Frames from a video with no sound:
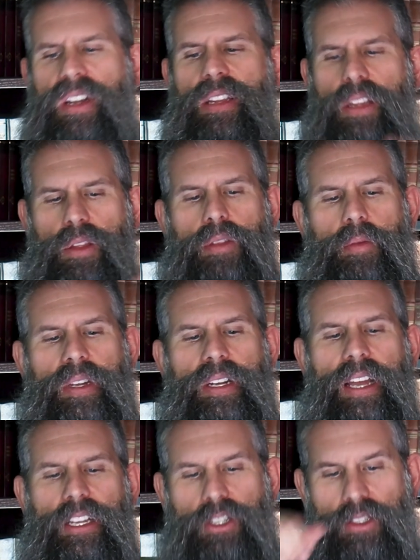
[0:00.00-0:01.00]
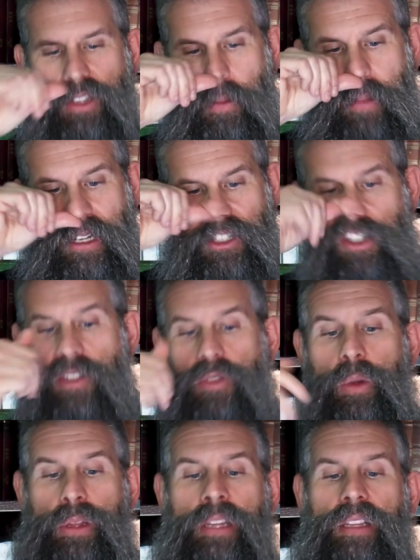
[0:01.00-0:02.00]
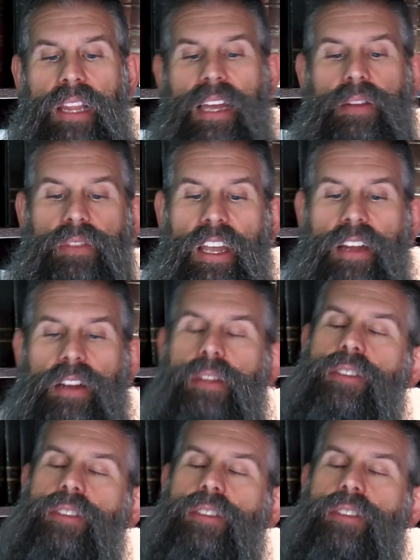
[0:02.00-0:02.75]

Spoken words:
and then 3 nations are mentioned within the land of Canaan.